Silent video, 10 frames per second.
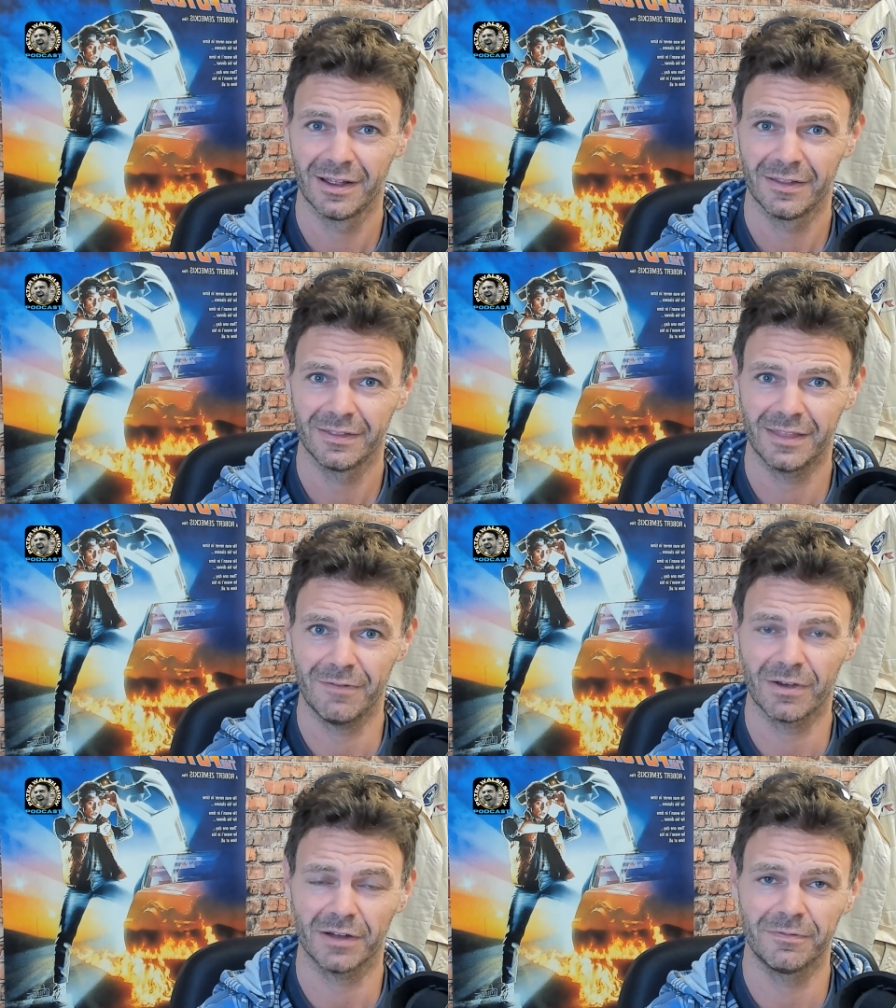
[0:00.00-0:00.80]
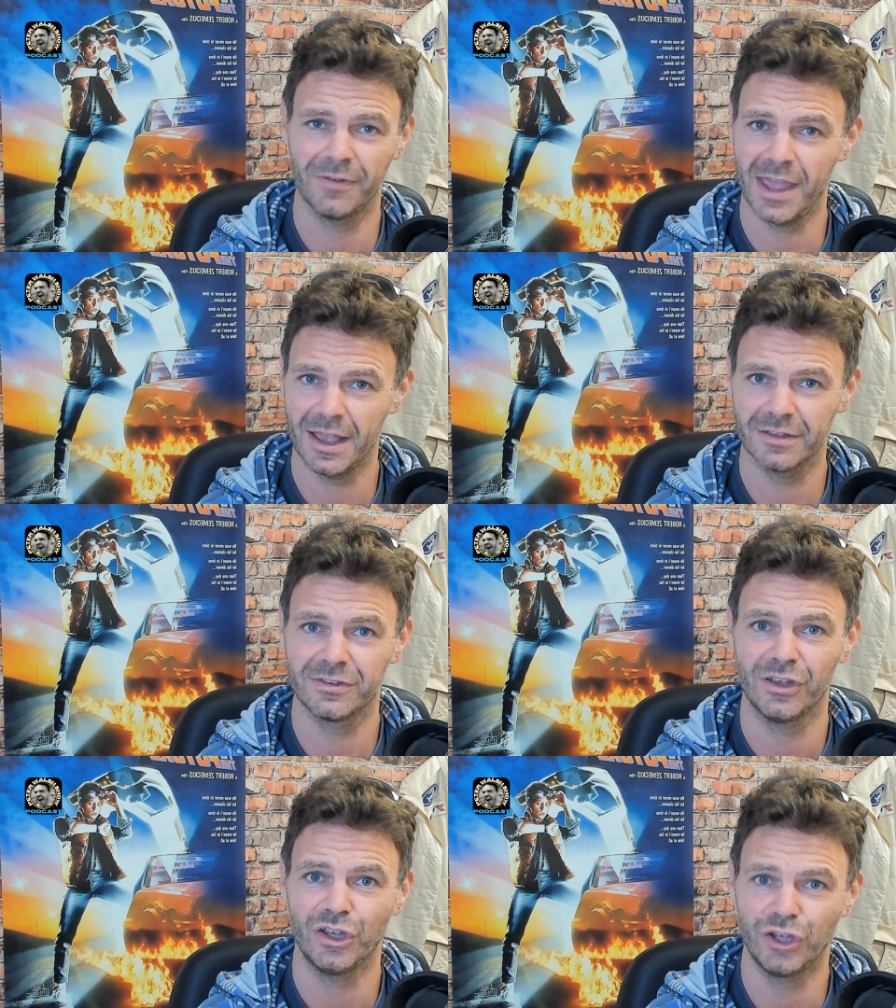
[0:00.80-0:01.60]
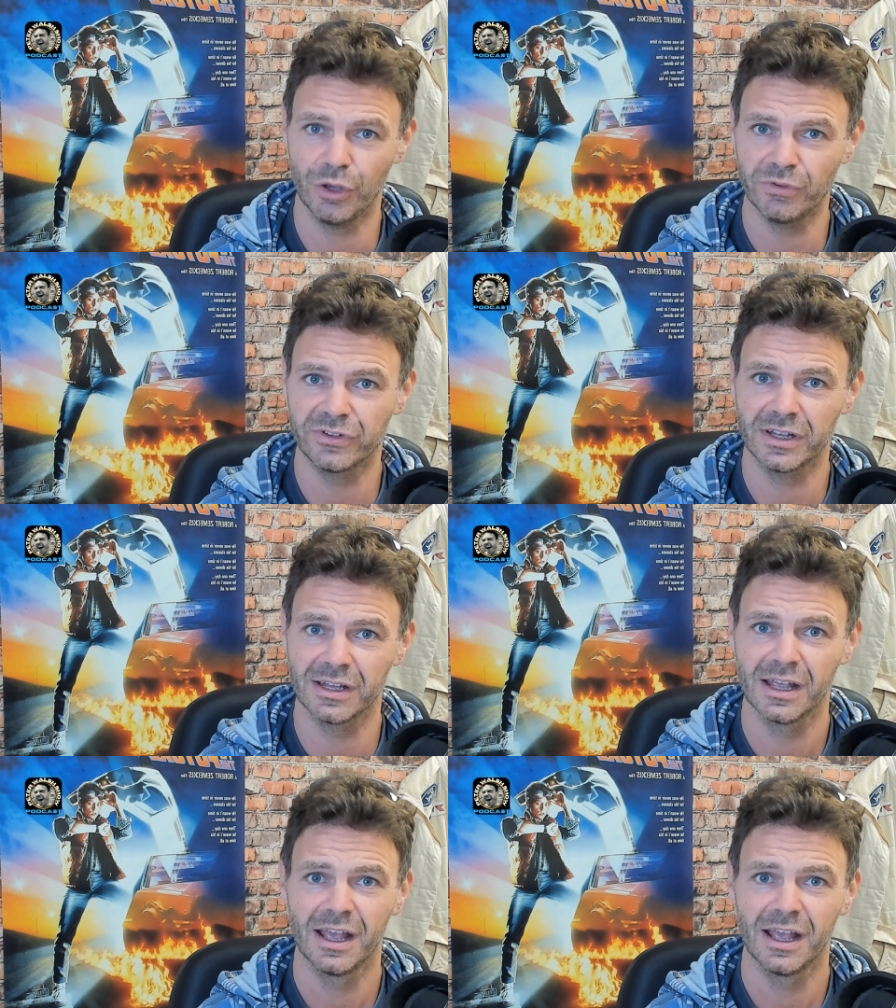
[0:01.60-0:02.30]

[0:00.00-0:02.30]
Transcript: They've got Vegas, Houston,